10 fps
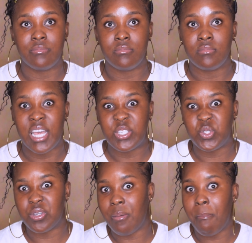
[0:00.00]

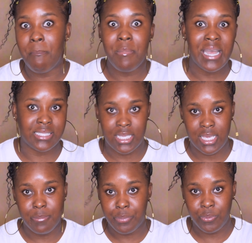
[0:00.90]
dramatic
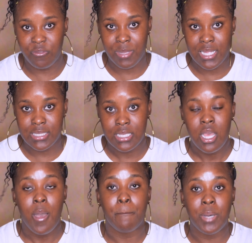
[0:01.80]
improvements,
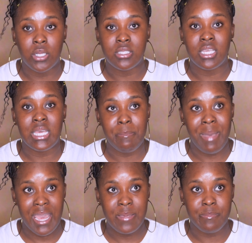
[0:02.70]
but it might
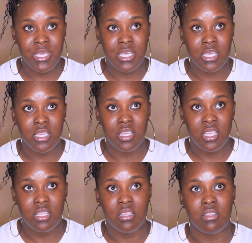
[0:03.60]
be
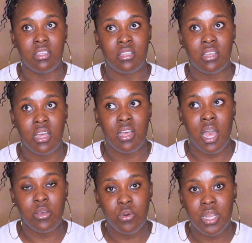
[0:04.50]
a good
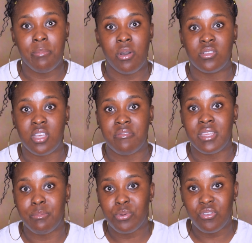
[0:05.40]
amount of
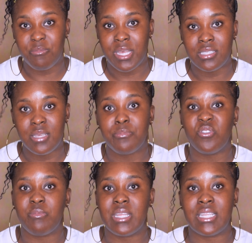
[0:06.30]
improvement
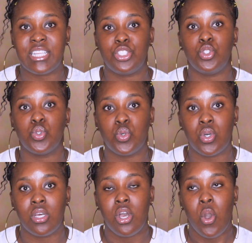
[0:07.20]
that you
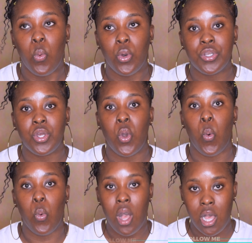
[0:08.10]
would
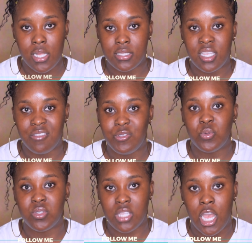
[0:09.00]
want if you
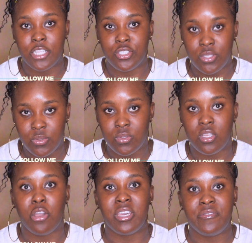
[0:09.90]
start to use, or
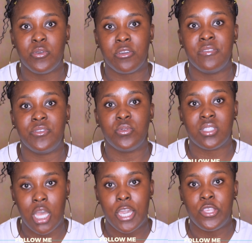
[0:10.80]
if you start
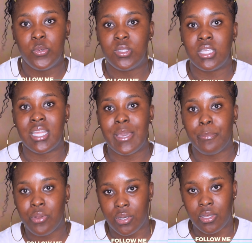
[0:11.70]
using a
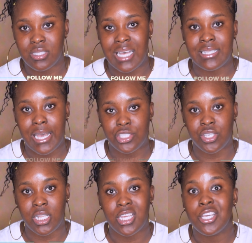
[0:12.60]
product that actually
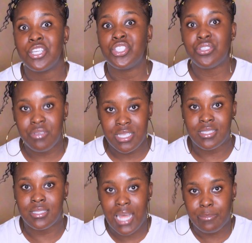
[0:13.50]
treats
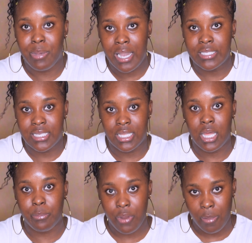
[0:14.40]
that particular
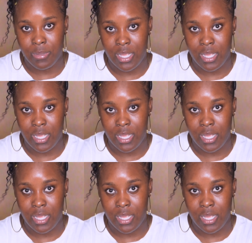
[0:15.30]
problem.